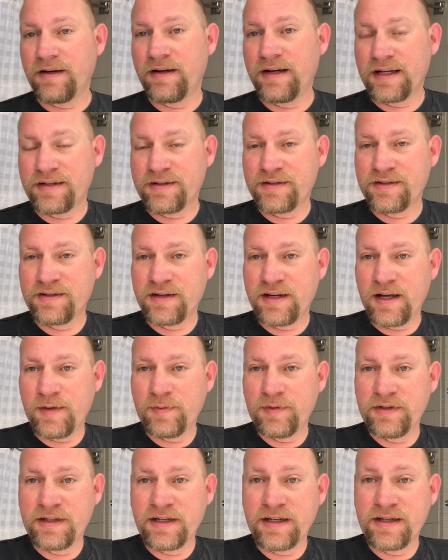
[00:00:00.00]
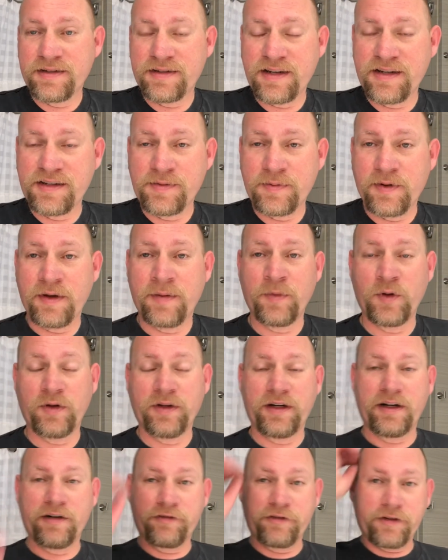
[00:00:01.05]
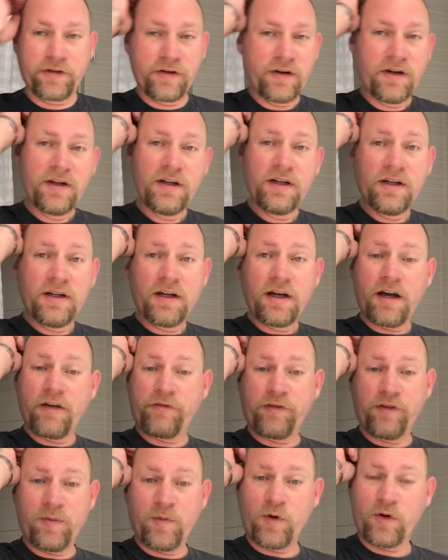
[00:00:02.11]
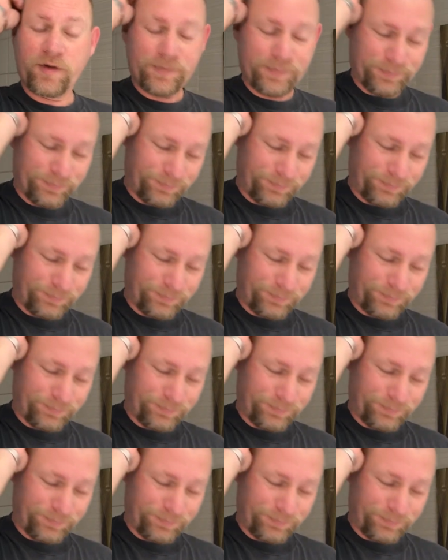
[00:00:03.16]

next couple of days because I'm only here for a few more,